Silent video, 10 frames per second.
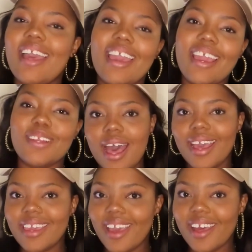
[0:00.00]
and
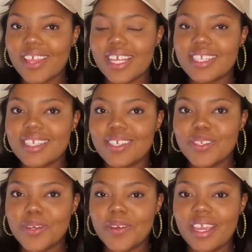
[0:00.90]
yeah, that's the
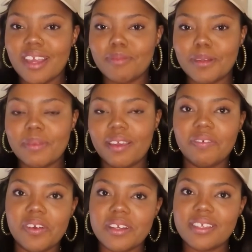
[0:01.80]
story about my
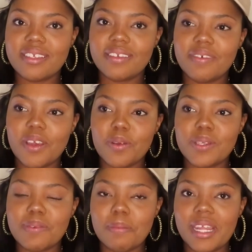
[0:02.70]
first
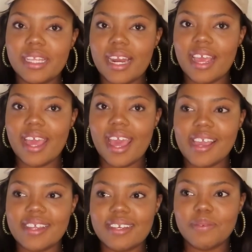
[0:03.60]
house family that I
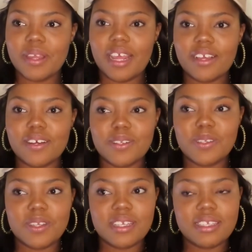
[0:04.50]
had when I got
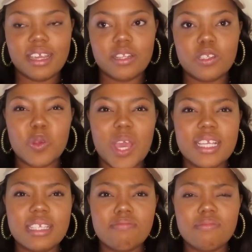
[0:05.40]
to the States. So
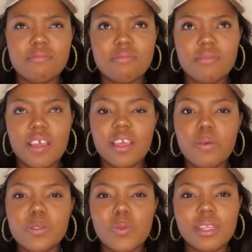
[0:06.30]
I think I
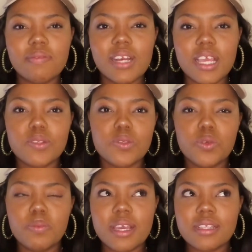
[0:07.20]
was with them for like
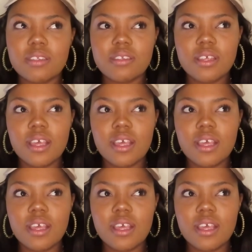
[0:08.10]
2 months.